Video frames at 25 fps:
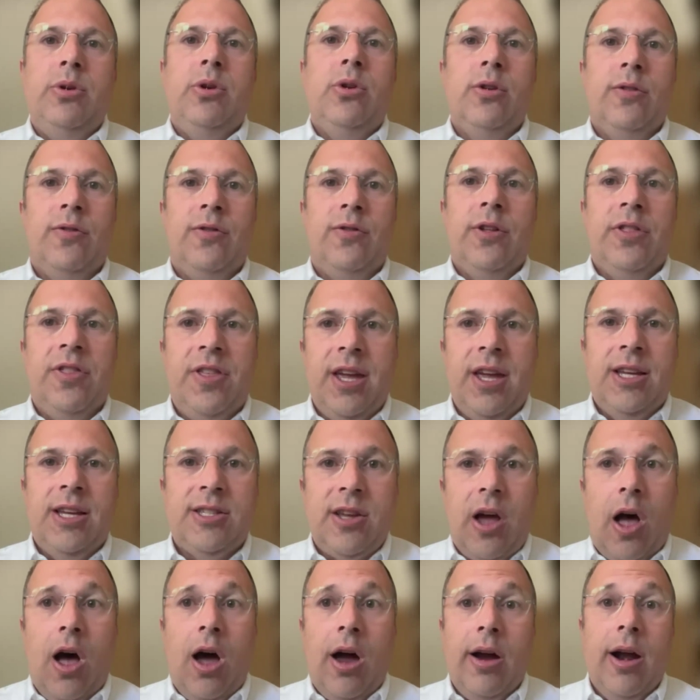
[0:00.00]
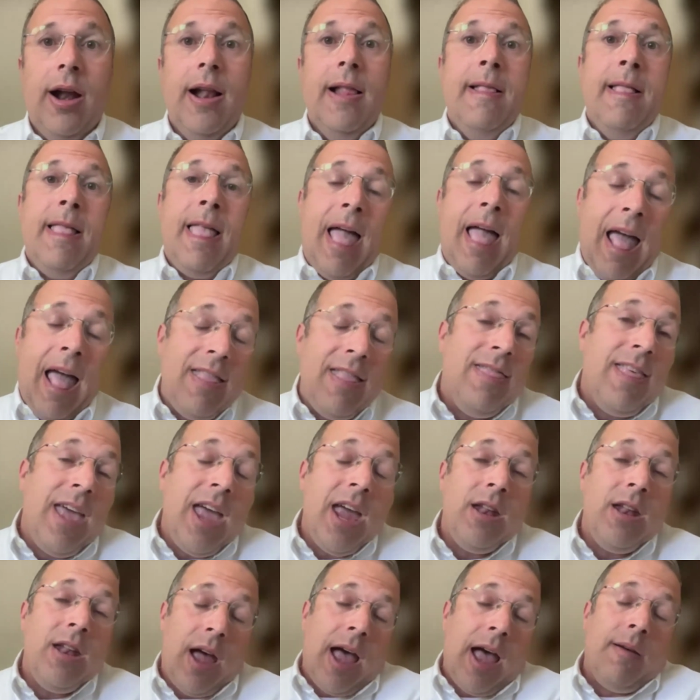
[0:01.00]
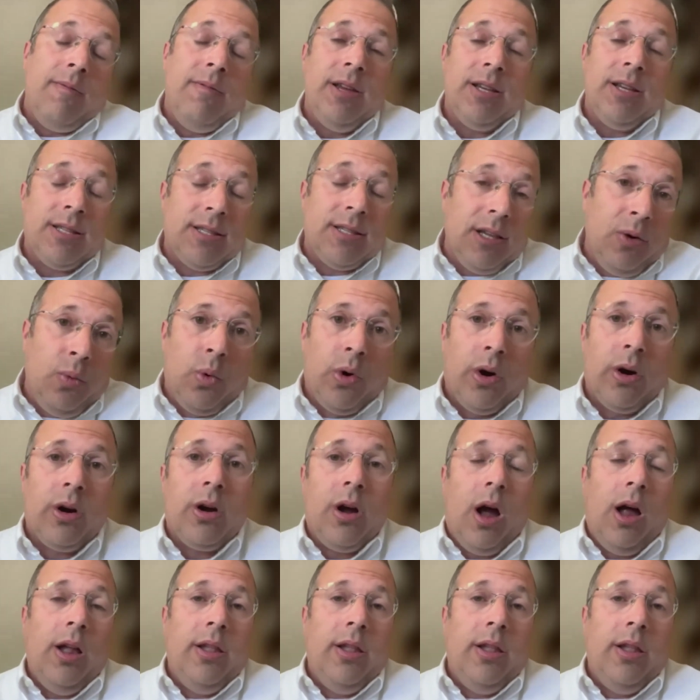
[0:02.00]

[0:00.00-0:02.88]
and beautiful things are. And then obviously work